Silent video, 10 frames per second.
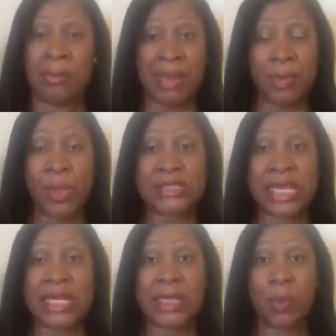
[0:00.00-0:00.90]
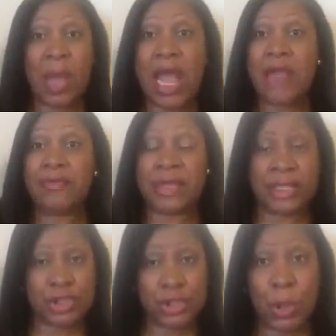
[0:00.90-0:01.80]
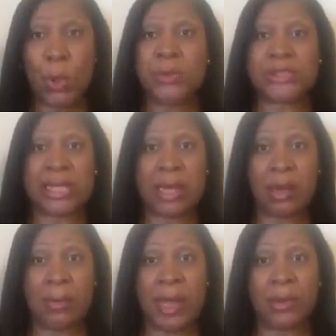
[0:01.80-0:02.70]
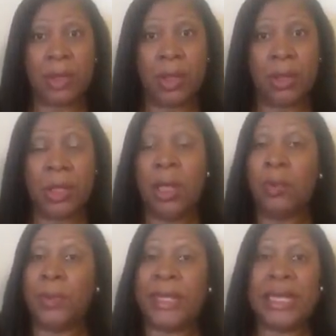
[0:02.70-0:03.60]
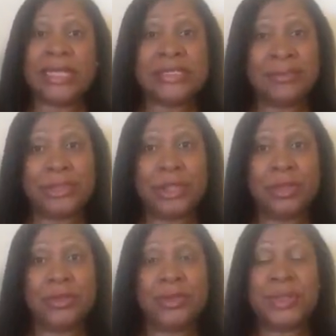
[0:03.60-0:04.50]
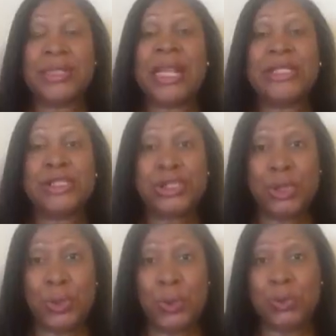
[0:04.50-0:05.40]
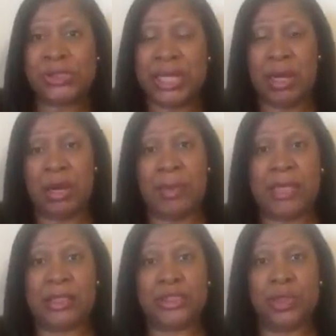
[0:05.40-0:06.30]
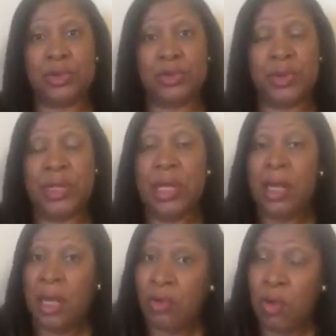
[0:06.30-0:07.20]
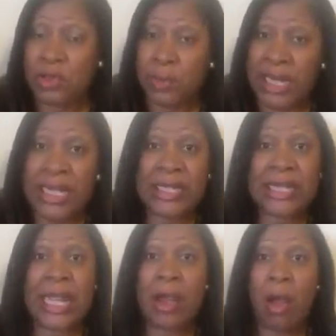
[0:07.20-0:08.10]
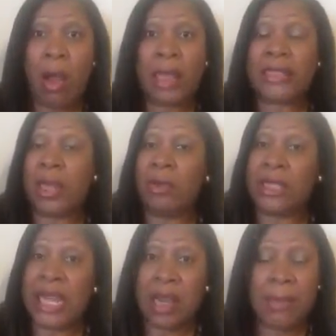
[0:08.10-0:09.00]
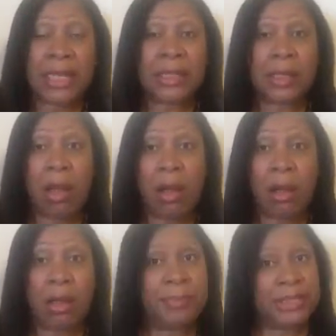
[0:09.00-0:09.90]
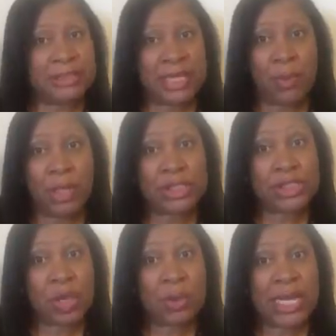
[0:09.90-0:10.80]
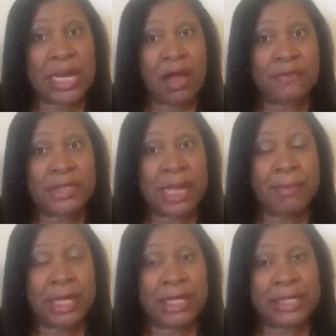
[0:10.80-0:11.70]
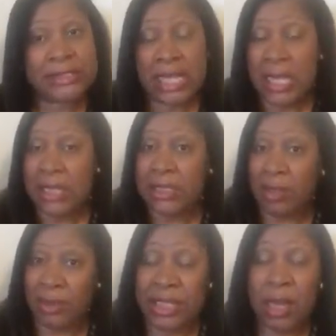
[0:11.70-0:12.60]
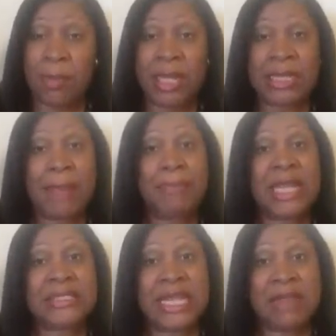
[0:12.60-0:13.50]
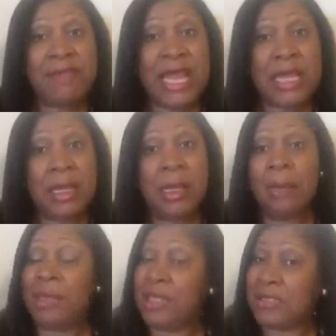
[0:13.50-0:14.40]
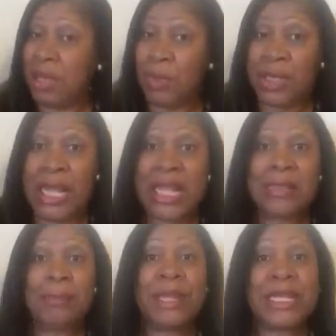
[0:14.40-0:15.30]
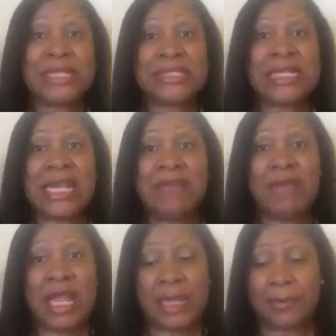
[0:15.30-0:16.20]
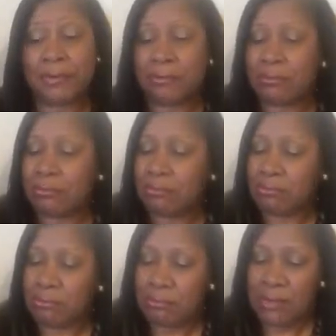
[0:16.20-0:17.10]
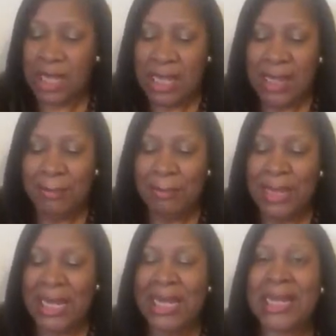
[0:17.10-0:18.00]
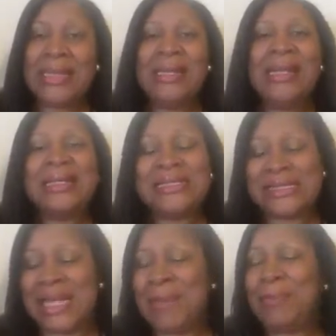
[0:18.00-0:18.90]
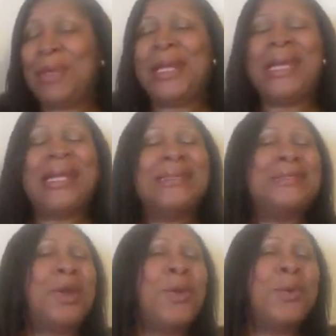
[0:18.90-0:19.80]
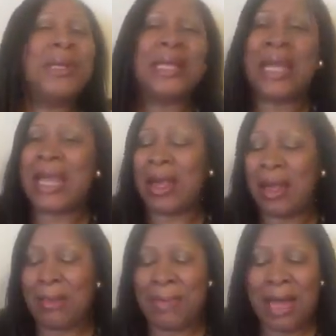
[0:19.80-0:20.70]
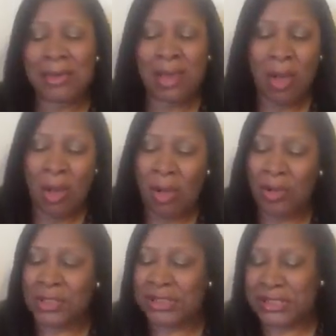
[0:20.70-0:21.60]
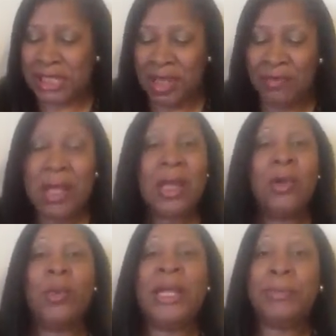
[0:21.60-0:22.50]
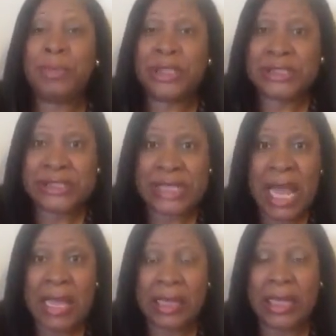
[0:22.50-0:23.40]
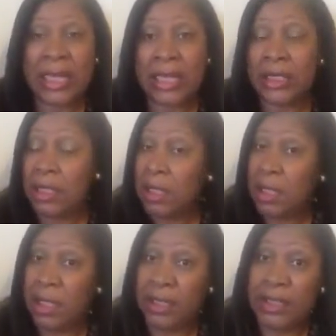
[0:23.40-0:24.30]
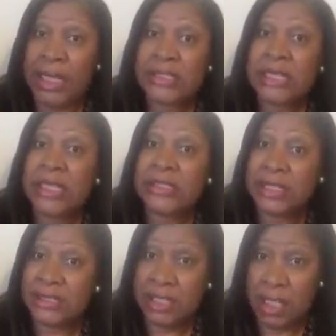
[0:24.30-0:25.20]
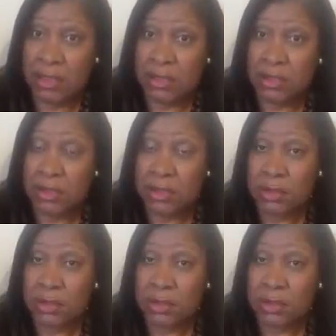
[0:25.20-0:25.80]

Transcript: Maybe once they get a wife, they choose to care about her. When they get some children, they choose to care about the children. Of course, when they get their car, they only care about the car because they want to show that off to their buddies. They only care about that big TV because they want to have the biggest TV. Men simply don't care about all the stuff we put stock in unless he's in touch